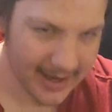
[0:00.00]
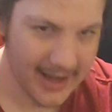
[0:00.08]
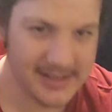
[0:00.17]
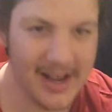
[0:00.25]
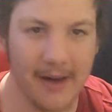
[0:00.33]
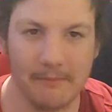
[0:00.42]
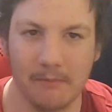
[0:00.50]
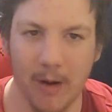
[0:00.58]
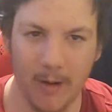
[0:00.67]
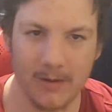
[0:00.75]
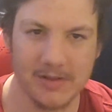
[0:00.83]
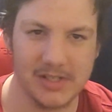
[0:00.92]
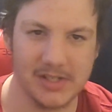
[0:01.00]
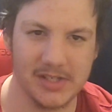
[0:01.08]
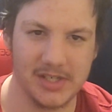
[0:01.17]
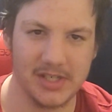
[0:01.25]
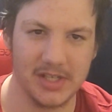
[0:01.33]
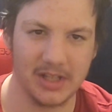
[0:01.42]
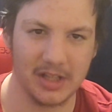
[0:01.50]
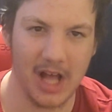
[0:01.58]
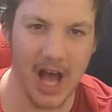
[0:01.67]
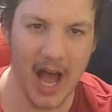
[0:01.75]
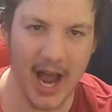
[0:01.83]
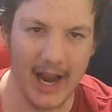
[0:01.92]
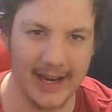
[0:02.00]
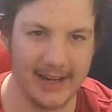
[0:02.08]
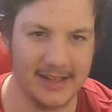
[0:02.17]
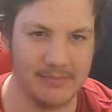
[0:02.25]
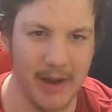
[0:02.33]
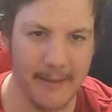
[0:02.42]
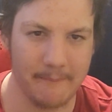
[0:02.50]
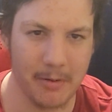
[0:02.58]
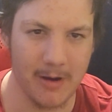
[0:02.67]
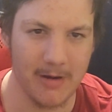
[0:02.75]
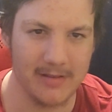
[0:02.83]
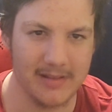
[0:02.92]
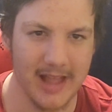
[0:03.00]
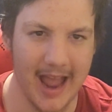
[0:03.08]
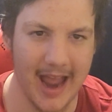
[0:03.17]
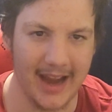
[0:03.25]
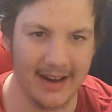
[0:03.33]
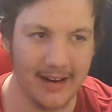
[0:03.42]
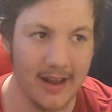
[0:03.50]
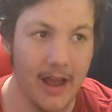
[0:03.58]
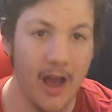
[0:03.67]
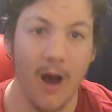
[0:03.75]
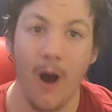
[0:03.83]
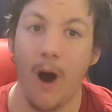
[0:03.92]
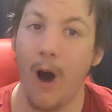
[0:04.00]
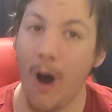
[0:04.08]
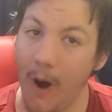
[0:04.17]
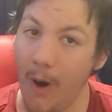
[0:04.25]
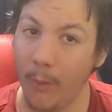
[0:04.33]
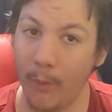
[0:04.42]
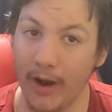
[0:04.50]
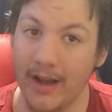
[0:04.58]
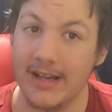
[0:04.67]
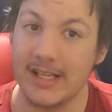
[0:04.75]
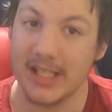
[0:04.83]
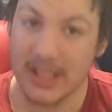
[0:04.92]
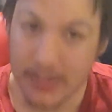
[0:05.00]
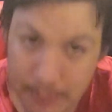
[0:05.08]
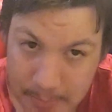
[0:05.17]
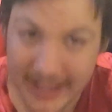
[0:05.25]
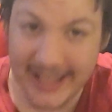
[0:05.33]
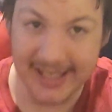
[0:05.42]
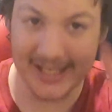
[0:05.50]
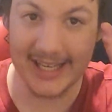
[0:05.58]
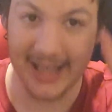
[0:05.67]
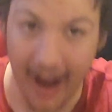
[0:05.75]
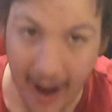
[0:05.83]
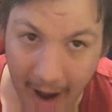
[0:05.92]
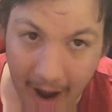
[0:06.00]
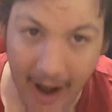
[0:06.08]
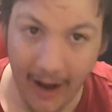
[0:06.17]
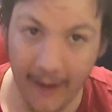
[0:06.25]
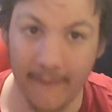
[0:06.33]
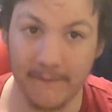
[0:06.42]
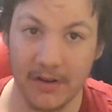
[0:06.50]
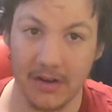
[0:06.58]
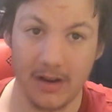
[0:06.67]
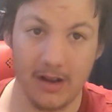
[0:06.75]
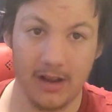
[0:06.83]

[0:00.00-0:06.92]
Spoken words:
It's not March, it's July. It's my birthday. Oh, speaking of